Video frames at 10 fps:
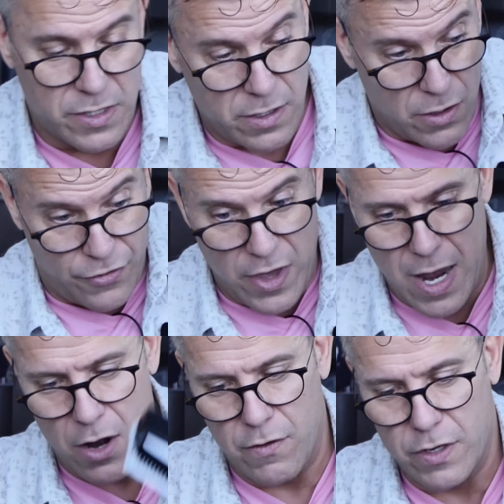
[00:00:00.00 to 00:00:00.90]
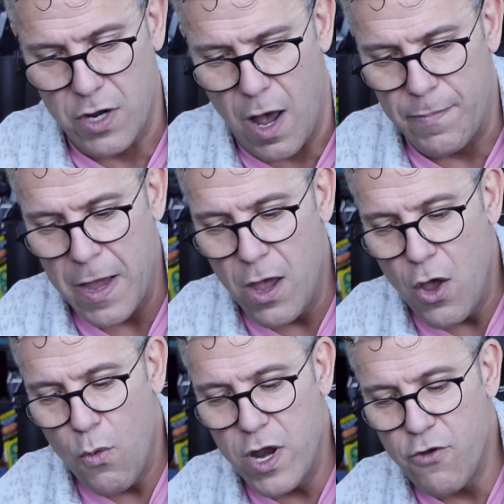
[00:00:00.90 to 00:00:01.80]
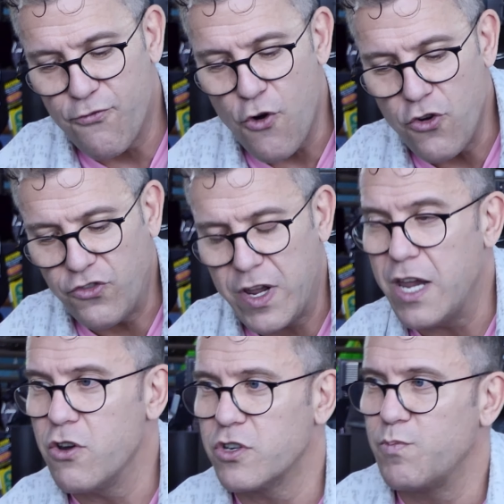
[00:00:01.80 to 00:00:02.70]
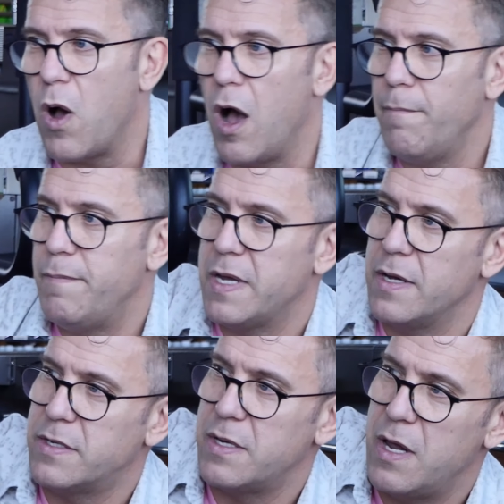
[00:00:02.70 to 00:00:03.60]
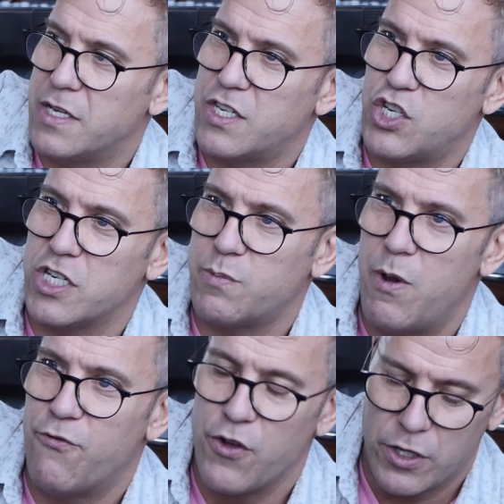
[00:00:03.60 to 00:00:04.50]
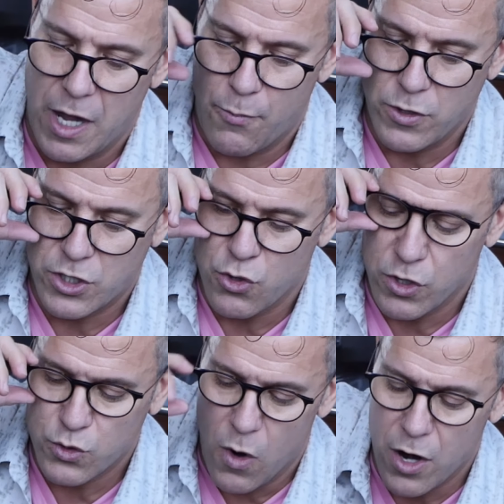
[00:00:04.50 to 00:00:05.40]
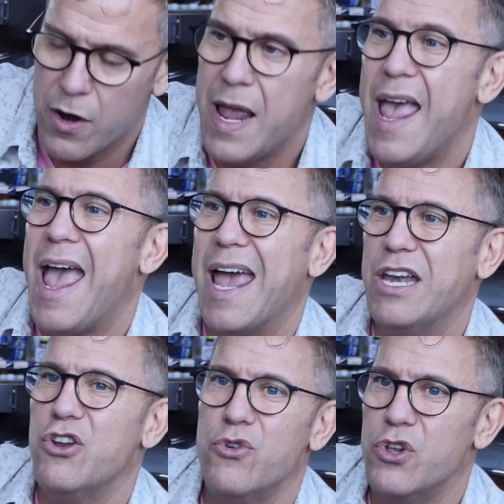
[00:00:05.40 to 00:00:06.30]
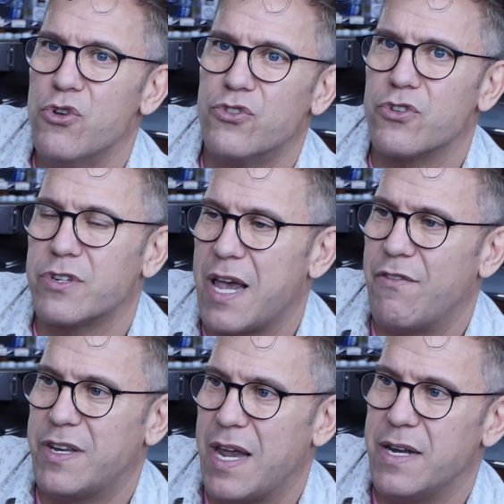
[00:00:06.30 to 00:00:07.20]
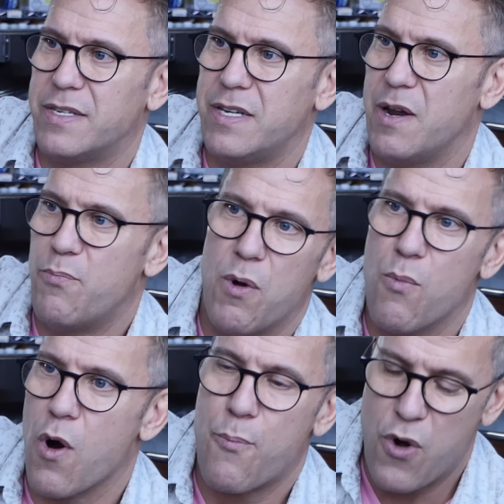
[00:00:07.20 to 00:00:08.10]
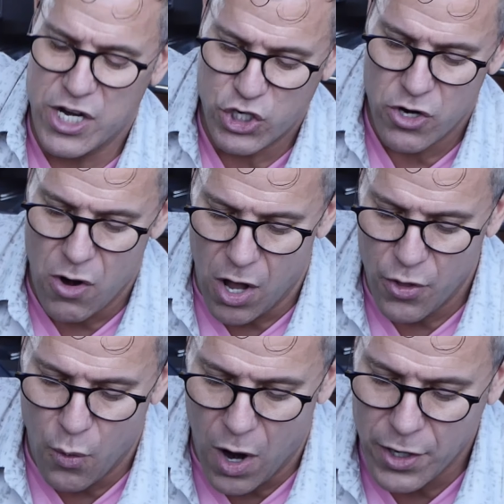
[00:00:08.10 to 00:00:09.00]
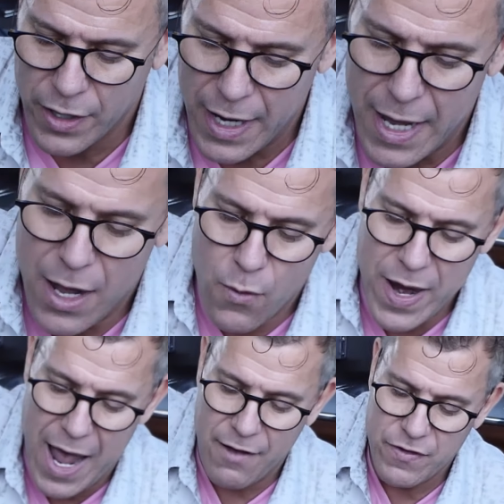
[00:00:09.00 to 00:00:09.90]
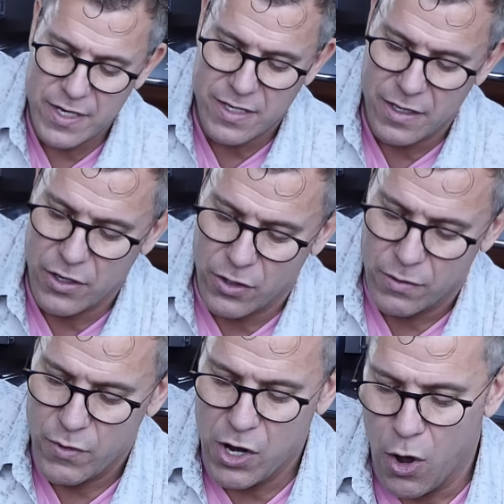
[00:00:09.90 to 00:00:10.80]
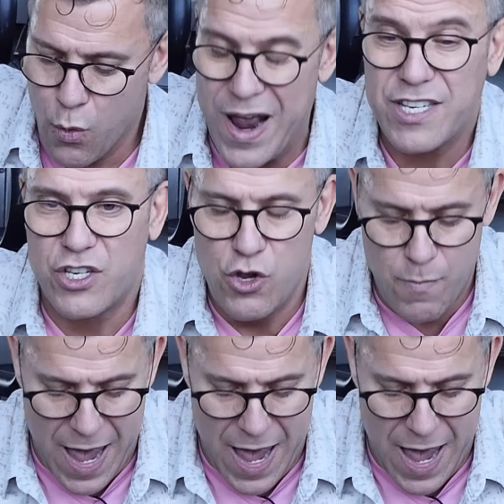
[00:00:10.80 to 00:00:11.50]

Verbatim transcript: this little thing out of the top. When you first get your spa, because it's just been filled up with source water and new users have a tendency to put more pressure on the water, we have this little, we call rescue